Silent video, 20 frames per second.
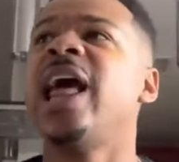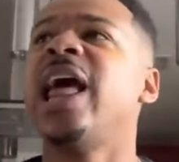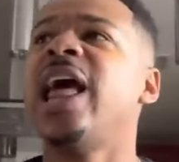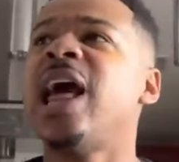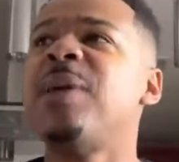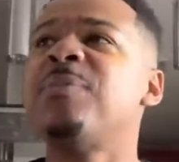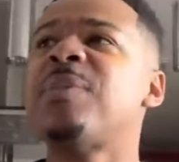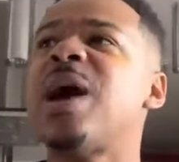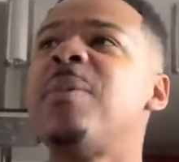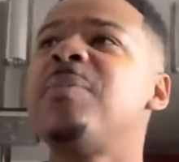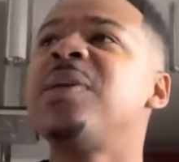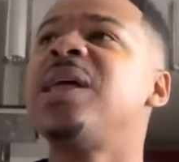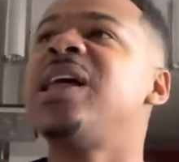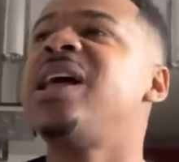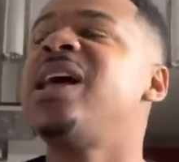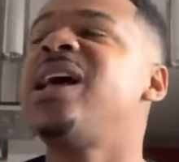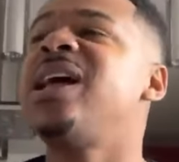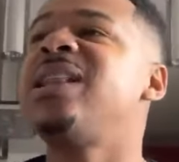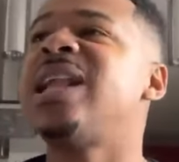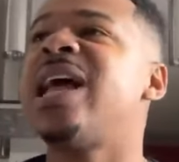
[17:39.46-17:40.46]
I'm, I'm
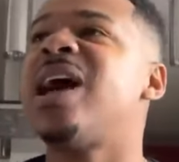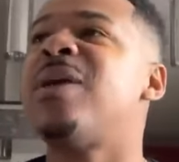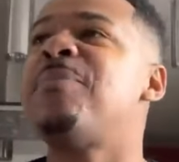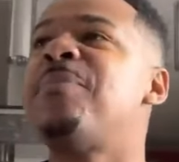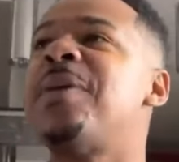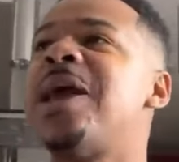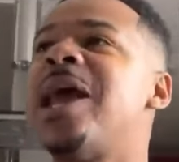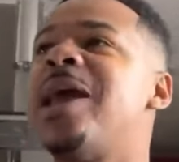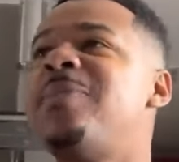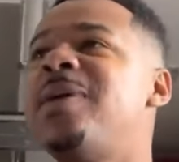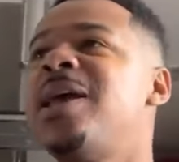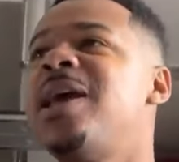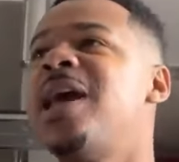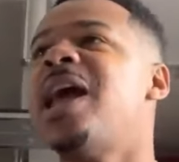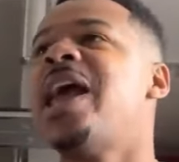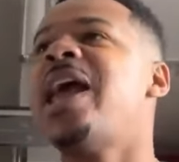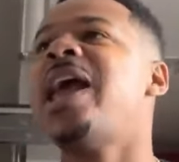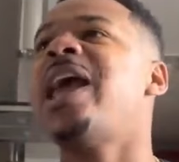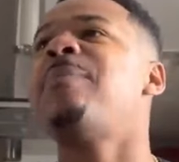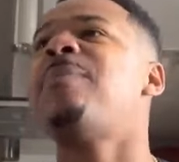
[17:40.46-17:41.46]
good now, baby.
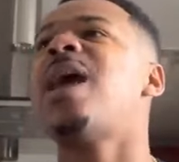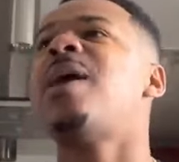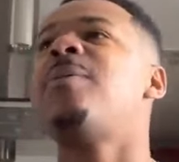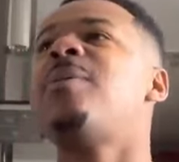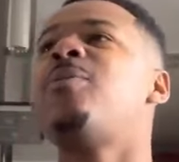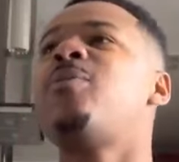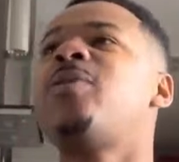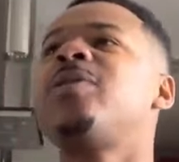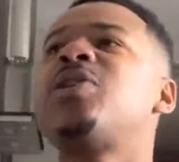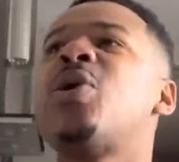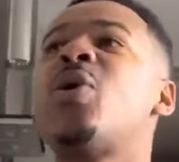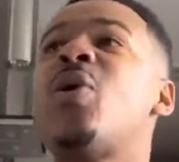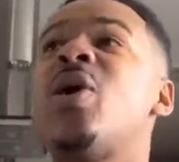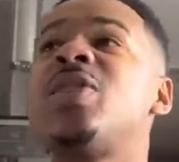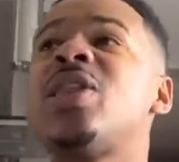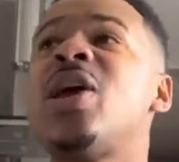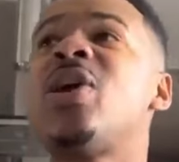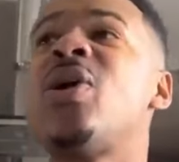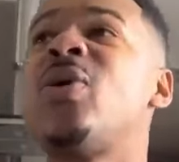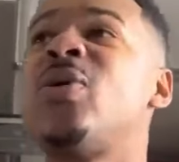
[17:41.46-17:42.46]
Hey, baby, what's
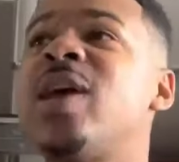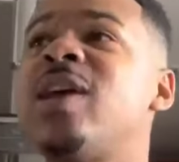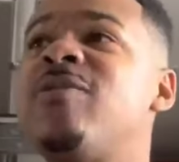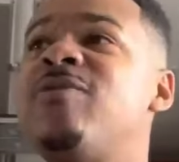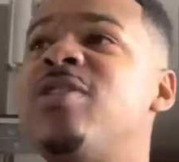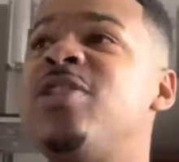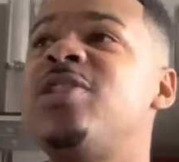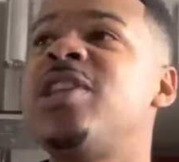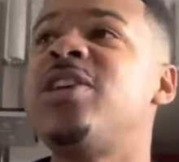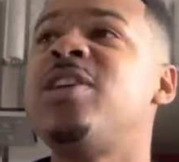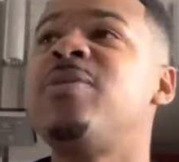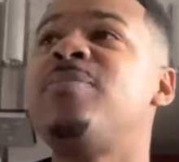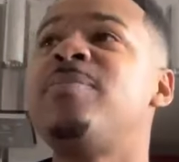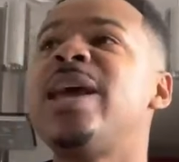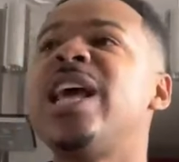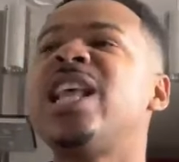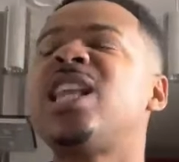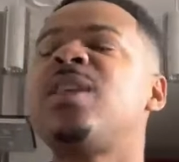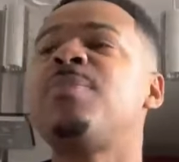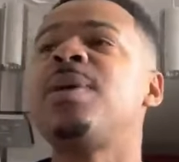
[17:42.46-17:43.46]
going on? Hey, did you
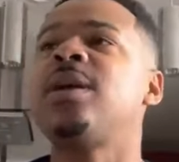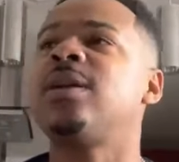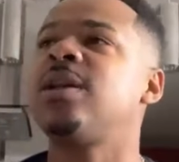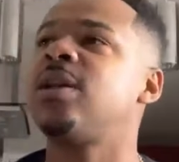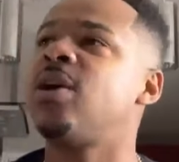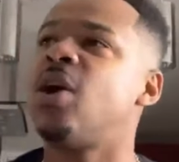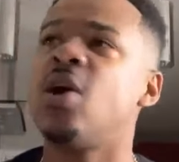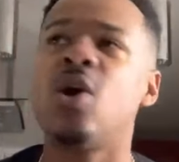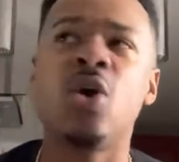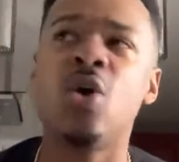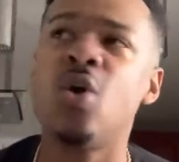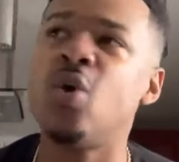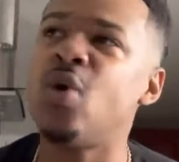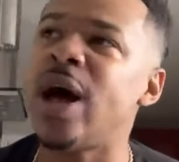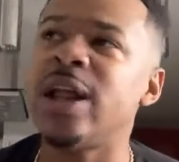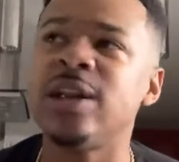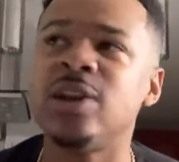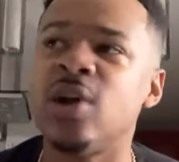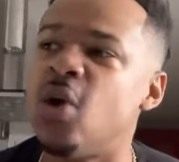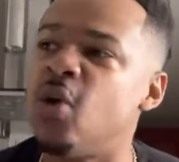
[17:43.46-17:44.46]
miss me? No,
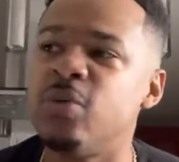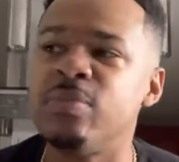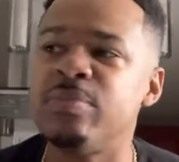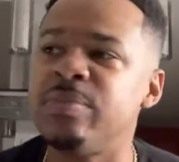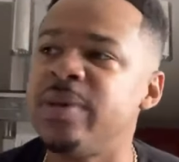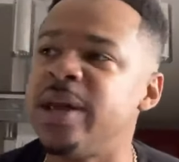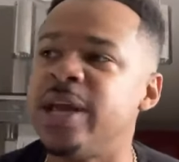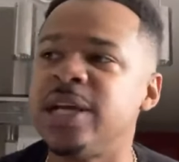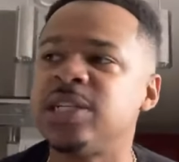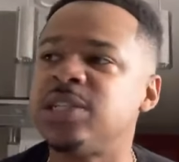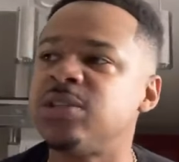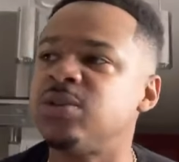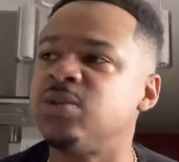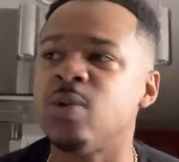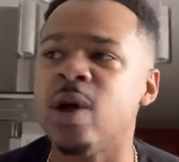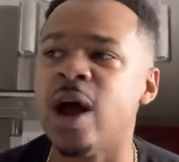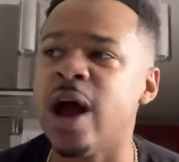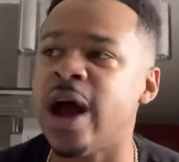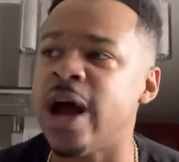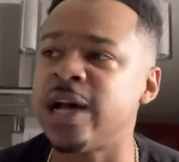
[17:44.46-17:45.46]
I don't miss you,
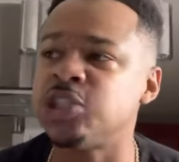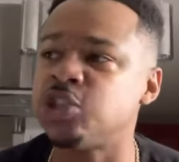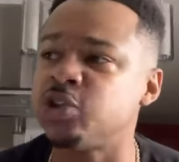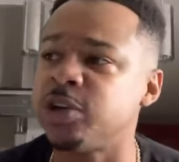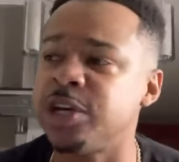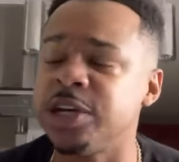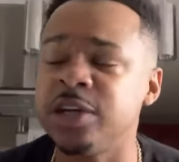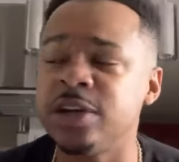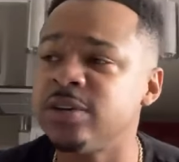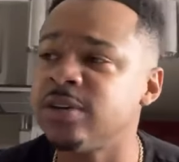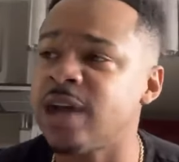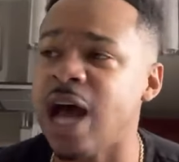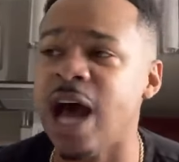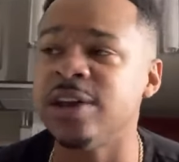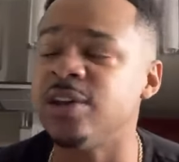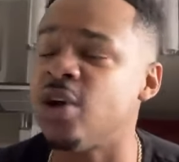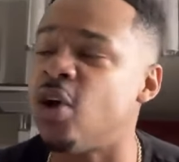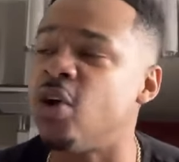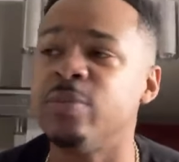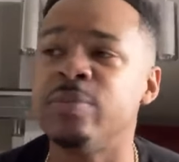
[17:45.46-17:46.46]
Roderick. I
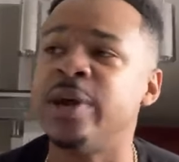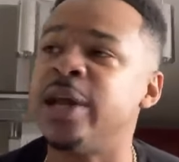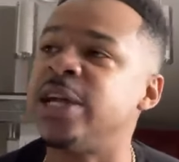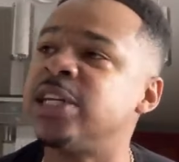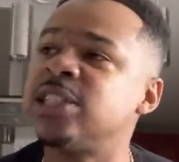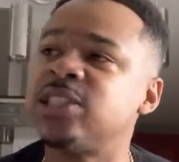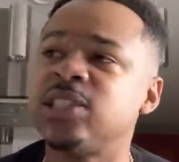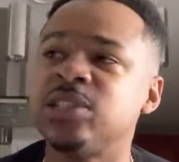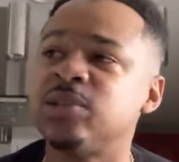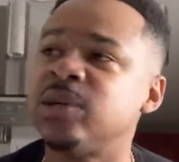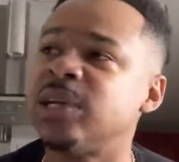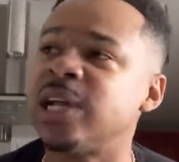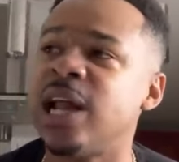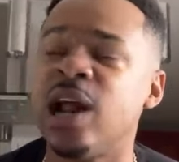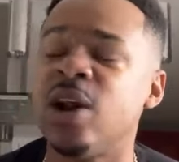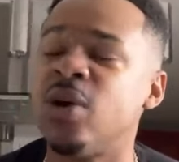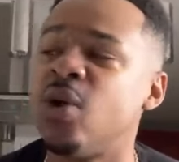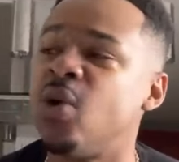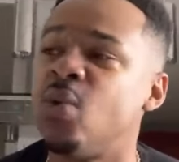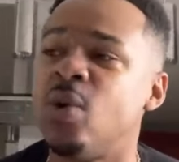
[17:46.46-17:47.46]
don't miss you and I
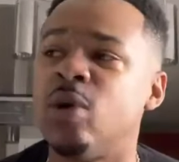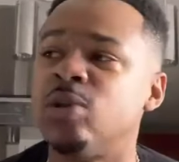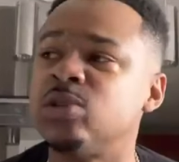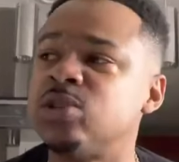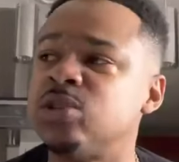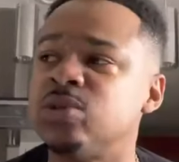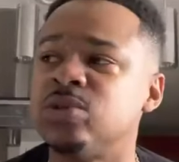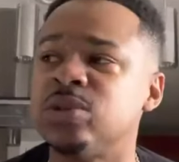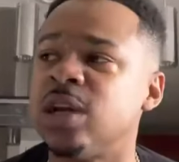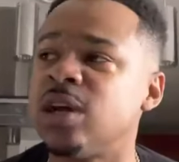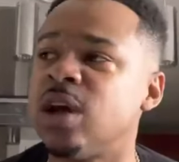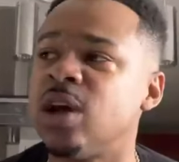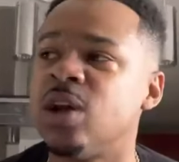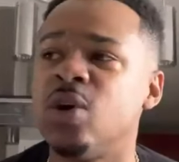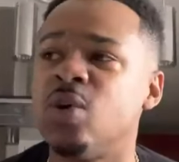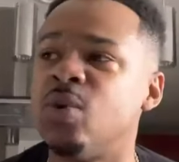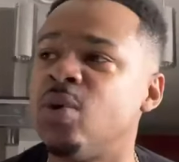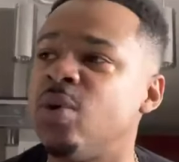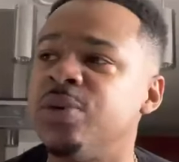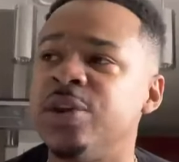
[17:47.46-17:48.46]
don't want you and I
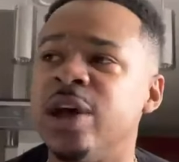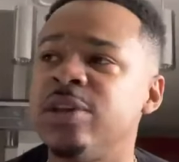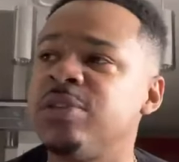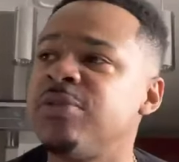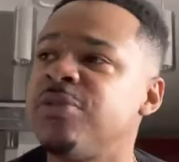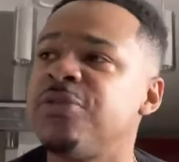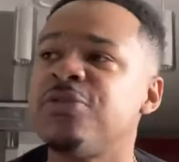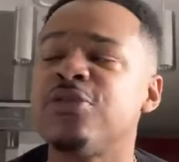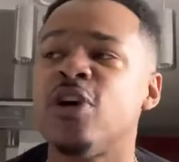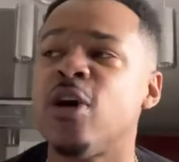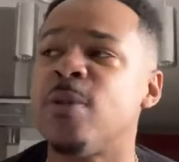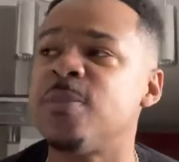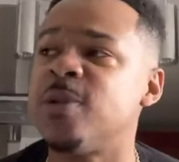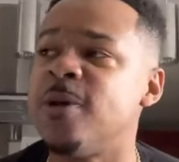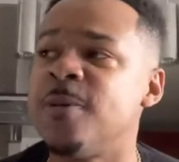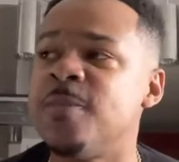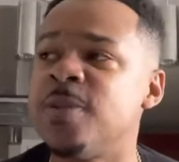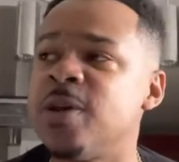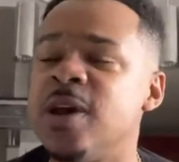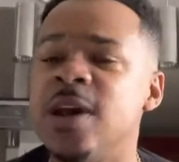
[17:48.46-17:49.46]
don't want nothing from you.